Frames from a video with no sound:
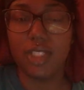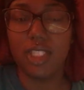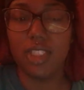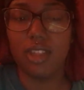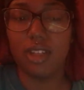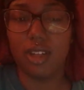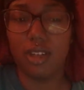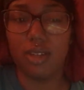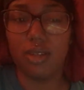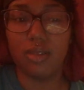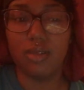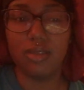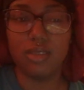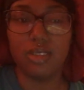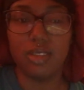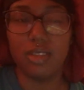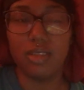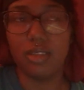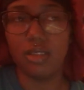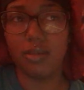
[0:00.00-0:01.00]
you know,
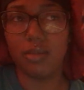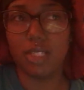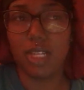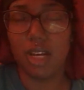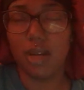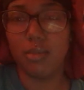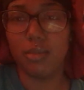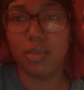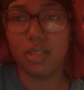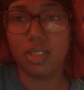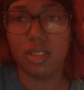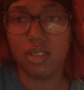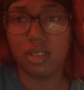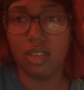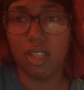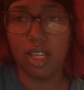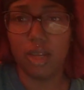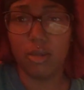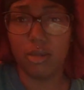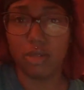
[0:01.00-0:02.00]
sometimes
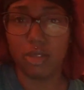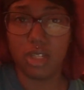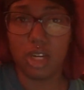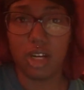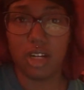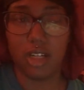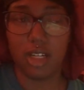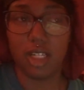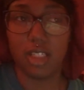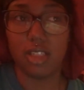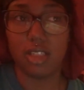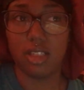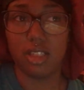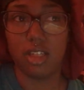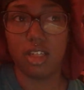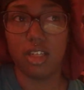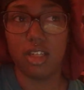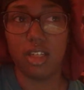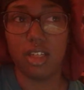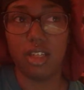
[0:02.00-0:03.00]
labels are
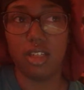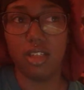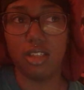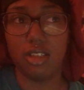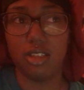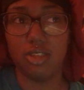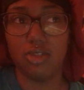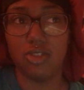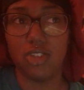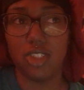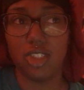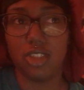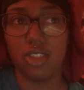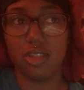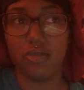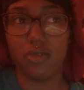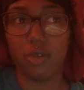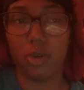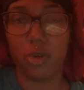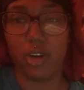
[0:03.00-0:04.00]
necessary just
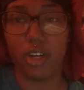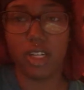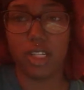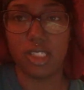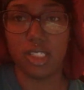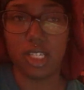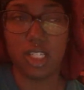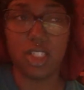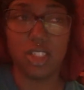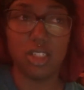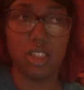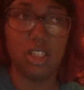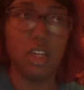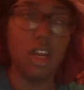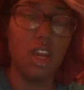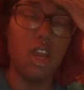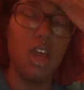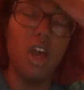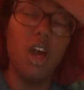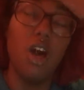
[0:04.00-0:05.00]
for organization.
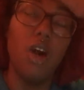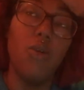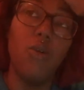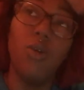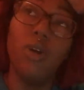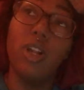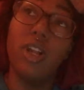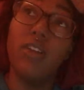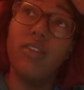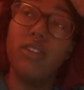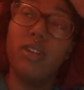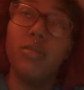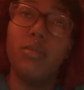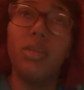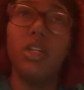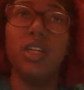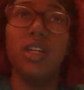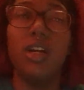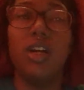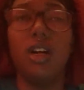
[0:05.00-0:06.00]
Whatever,
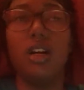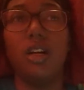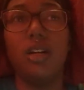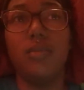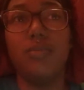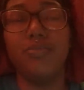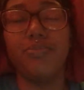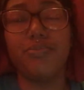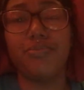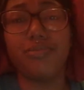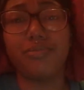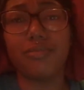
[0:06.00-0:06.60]
but um